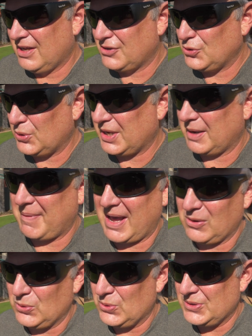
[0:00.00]
talking
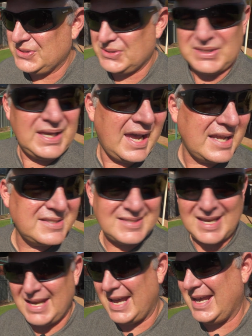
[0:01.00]
about lawns at
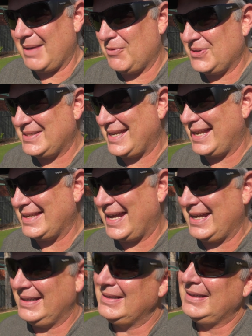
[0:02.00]
10 AM on
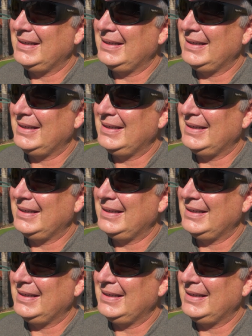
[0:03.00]
Saturday